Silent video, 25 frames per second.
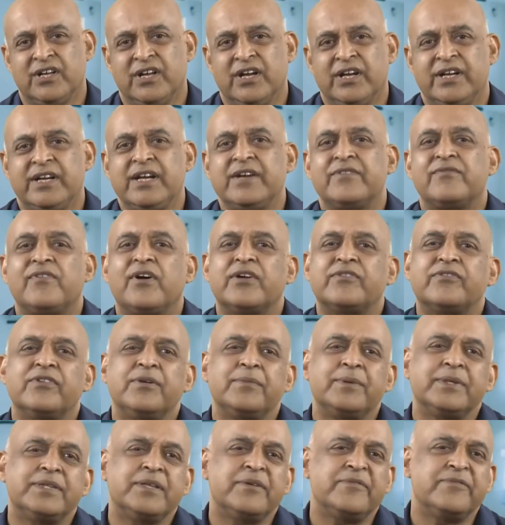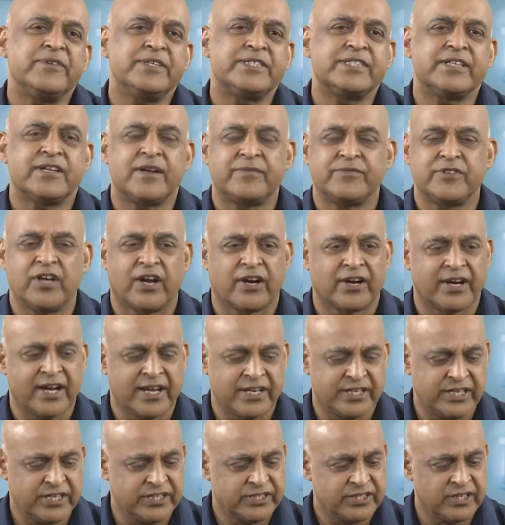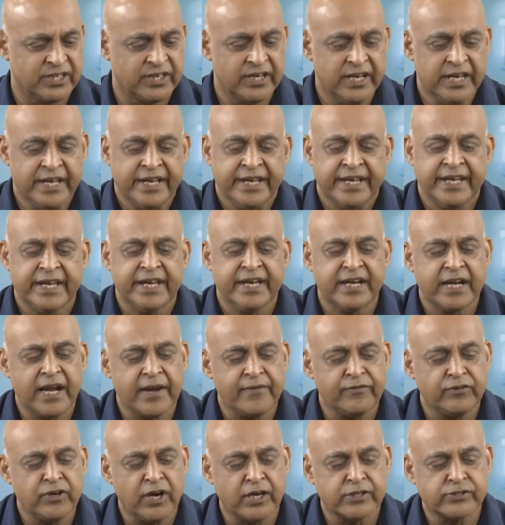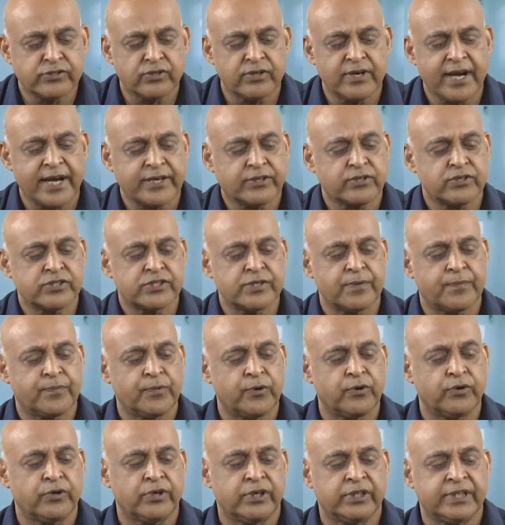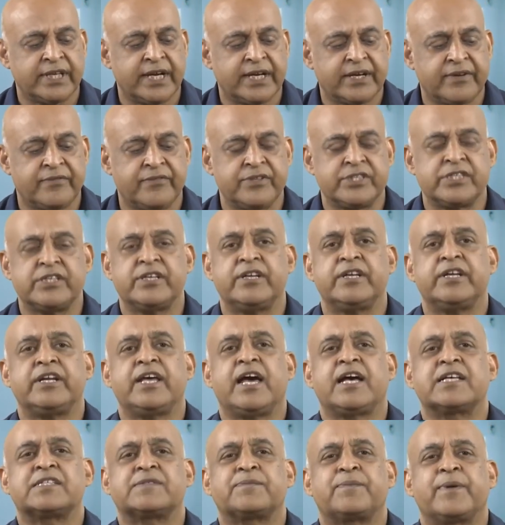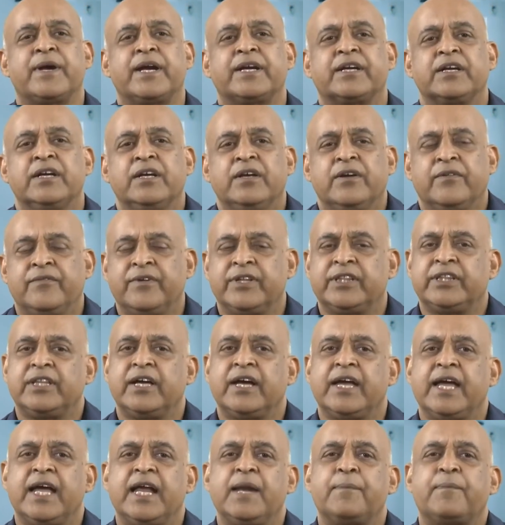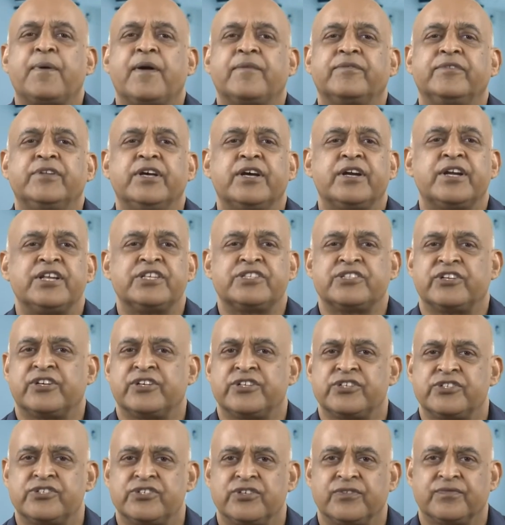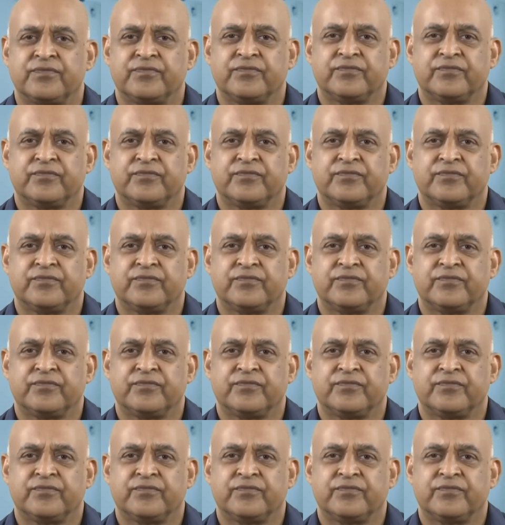Now, what will be the vision of the organization? Here I would also like to support that visionary aspect with the help of the research.